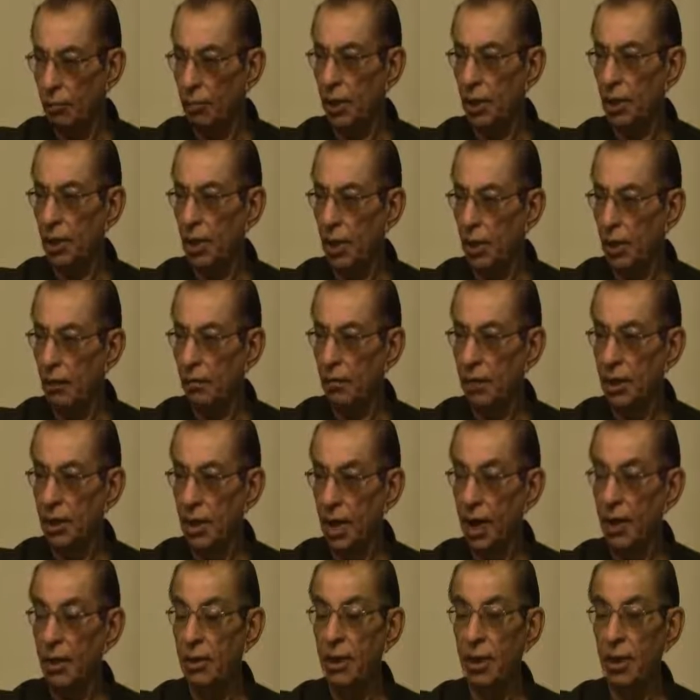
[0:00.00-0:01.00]
but
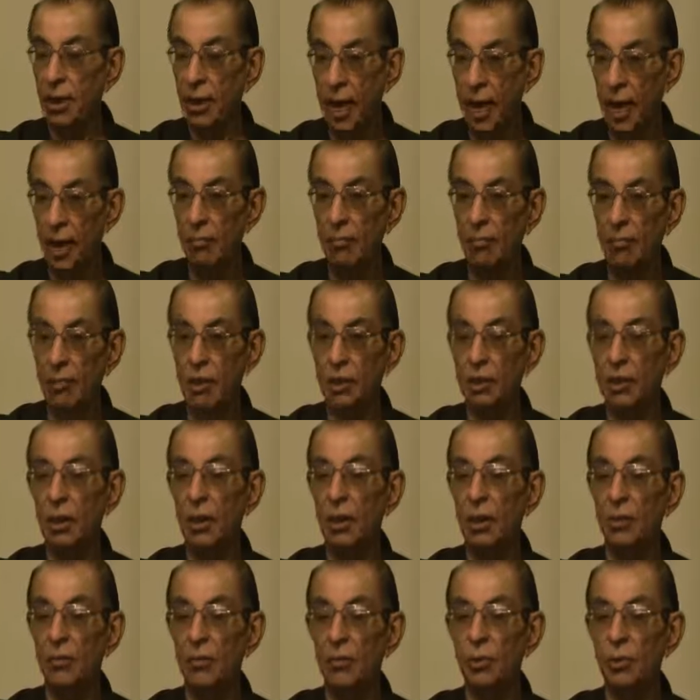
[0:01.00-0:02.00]
otherwise
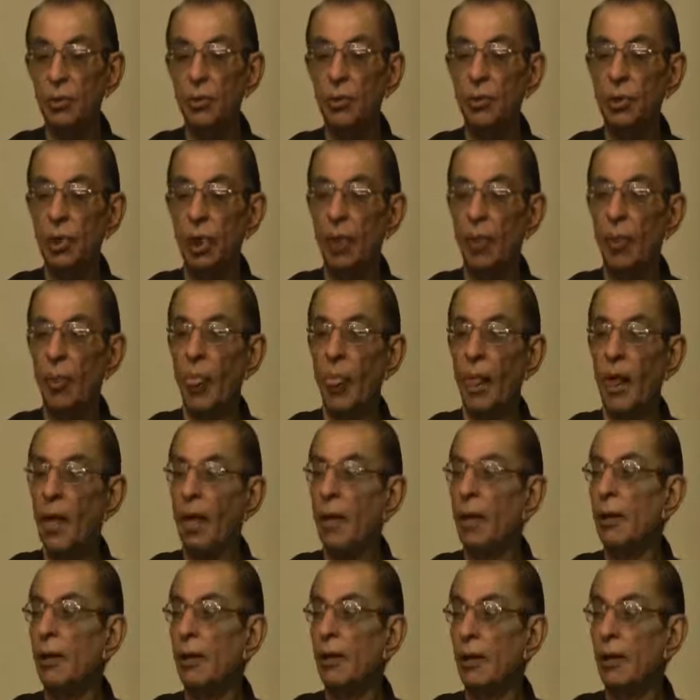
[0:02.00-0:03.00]
99% are using
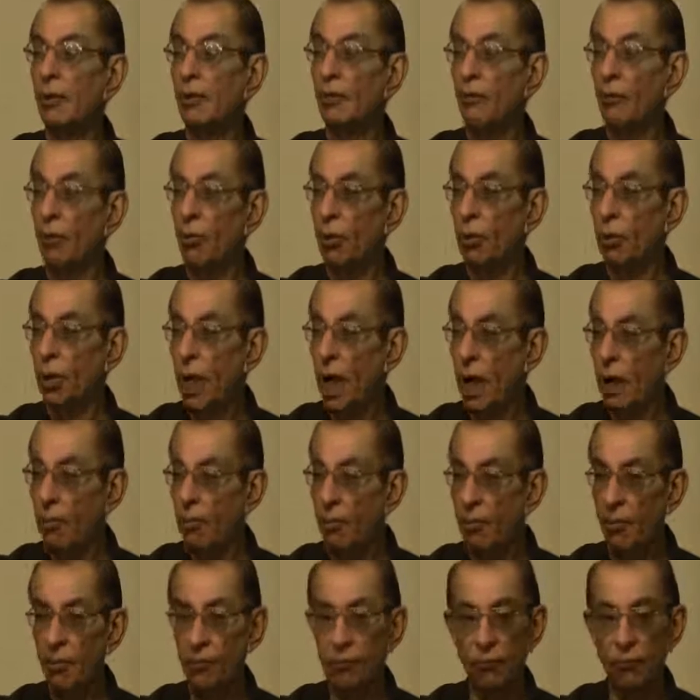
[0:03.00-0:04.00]
four
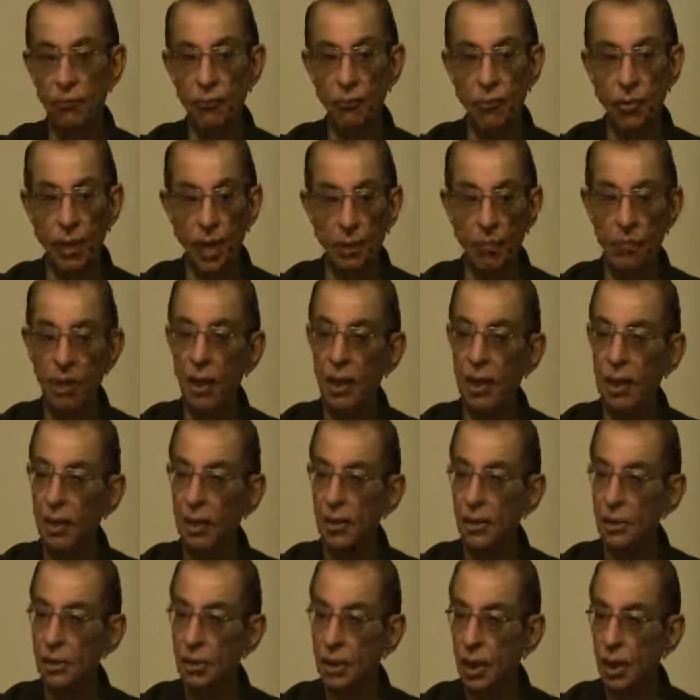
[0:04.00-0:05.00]
type of
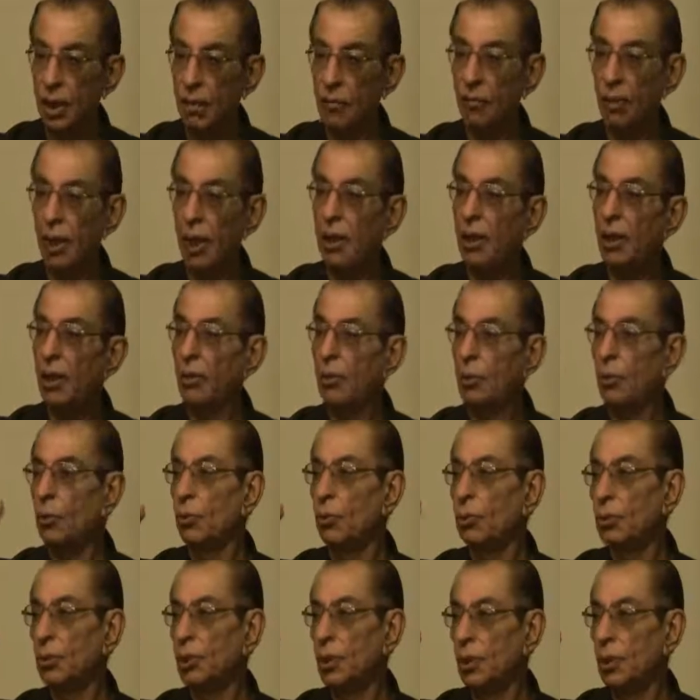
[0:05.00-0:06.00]
chemicals in making
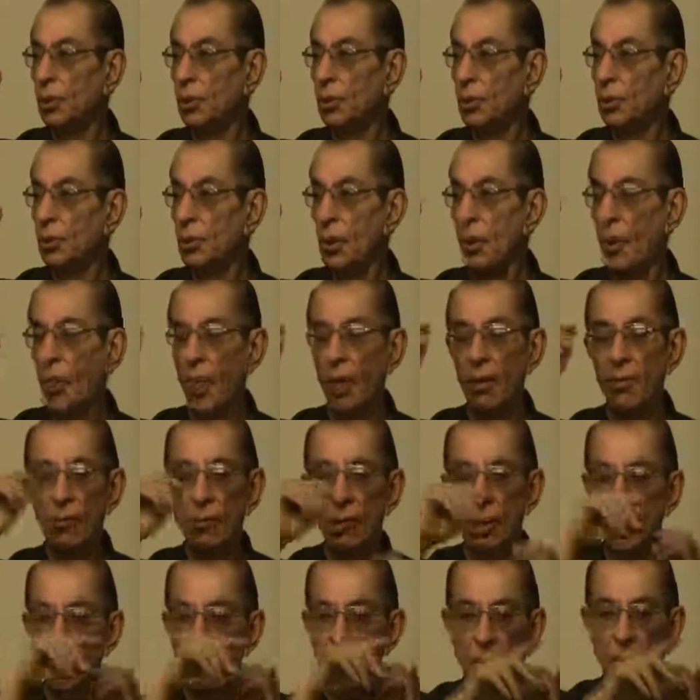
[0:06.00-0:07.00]
those things.
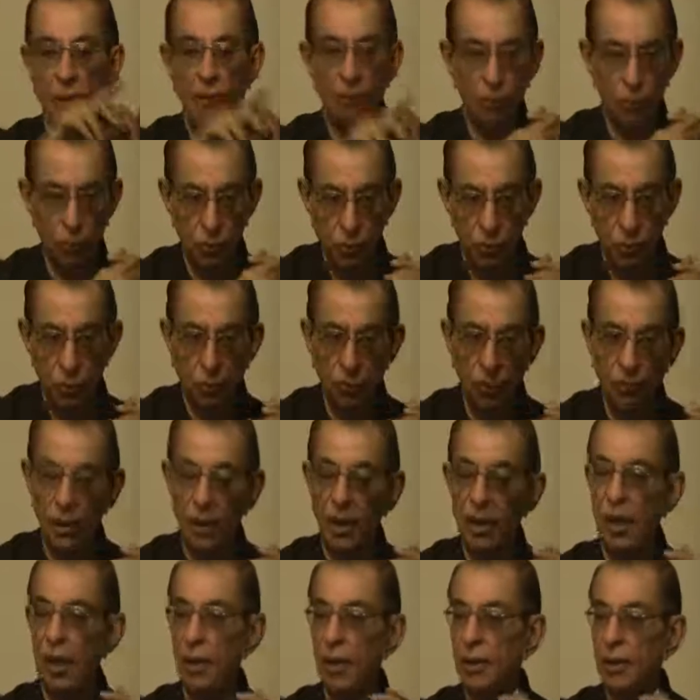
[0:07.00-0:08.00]
One is, of course, the
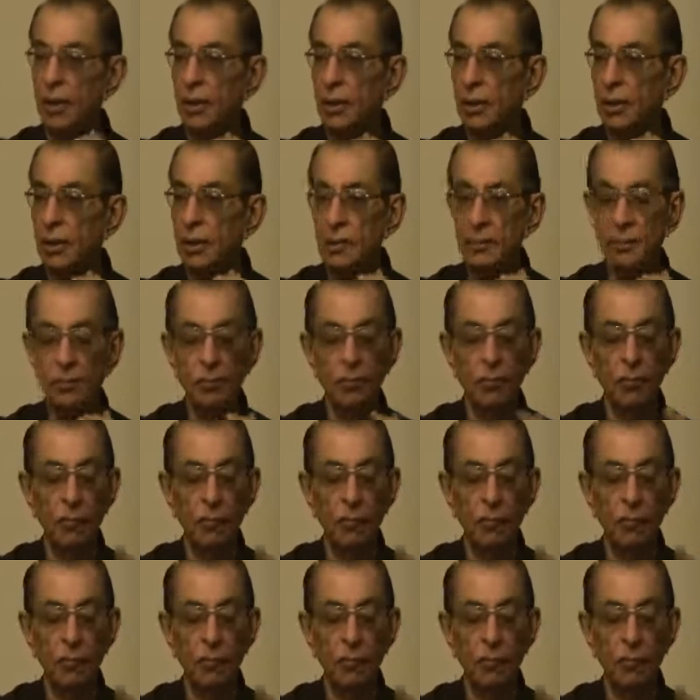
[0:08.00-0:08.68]
fertilizers,